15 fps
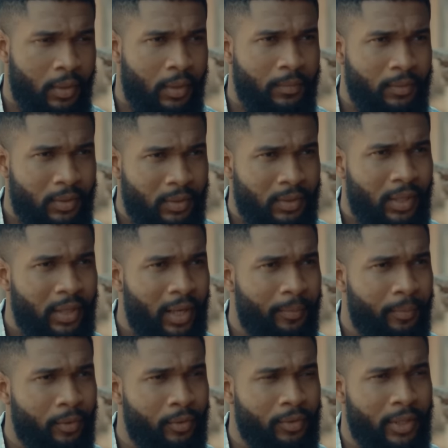I'm sincerely
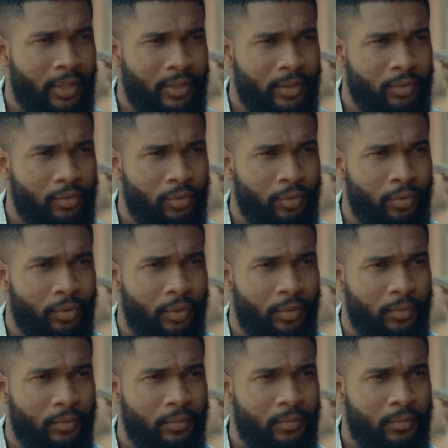apologizing to you
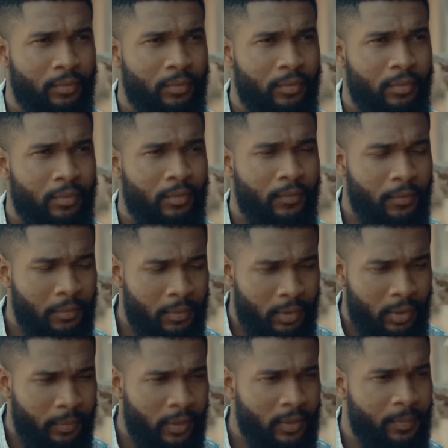now. From the
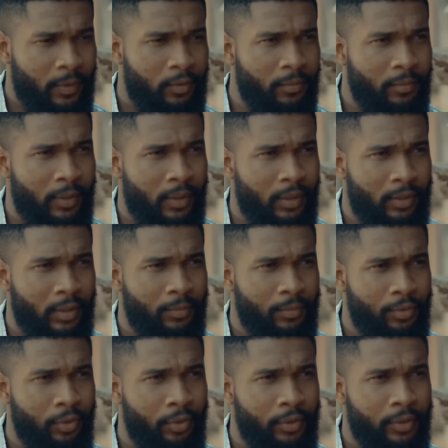deepest part of my heart, I'm
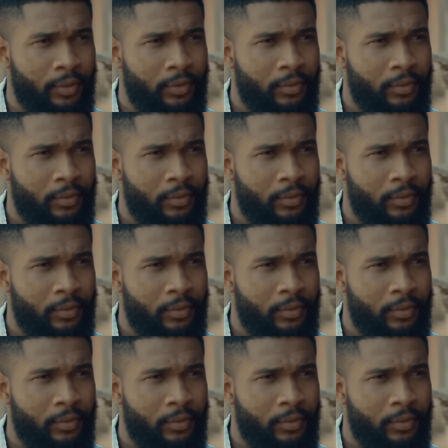sorry.